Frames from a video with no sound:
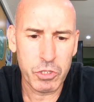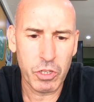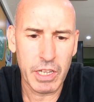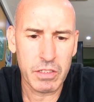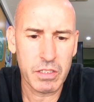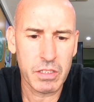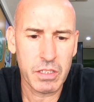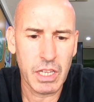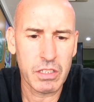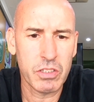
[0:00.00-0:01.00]
So
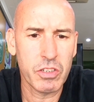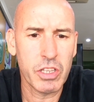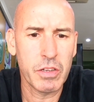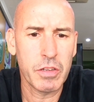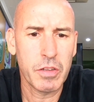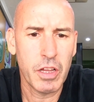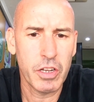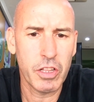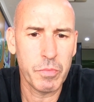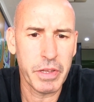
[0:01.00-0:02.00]
that's another
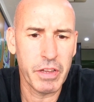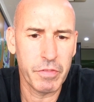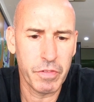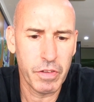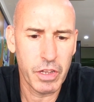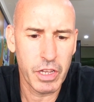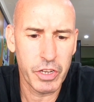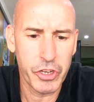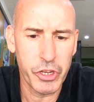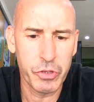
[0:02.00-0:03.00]
bit of
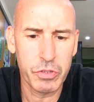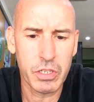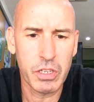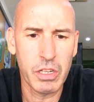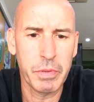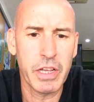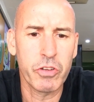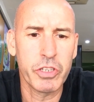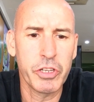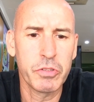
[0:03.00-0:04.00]
news, a little
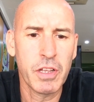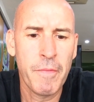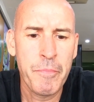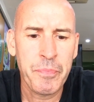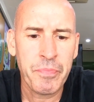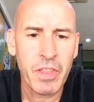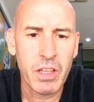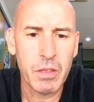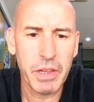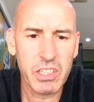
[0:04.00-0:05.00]
bit of good news.
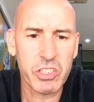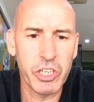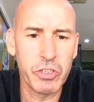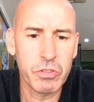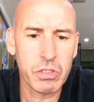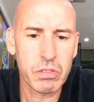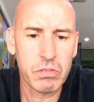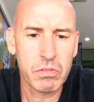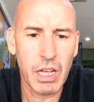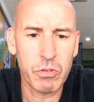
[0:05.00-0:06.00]
The best news,
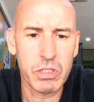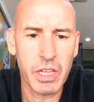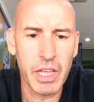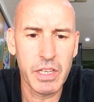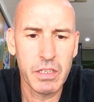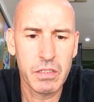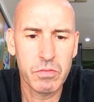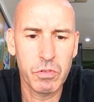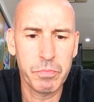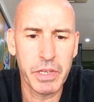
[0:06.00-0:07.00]
I would say,
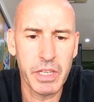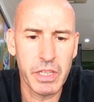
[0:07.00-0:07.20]
would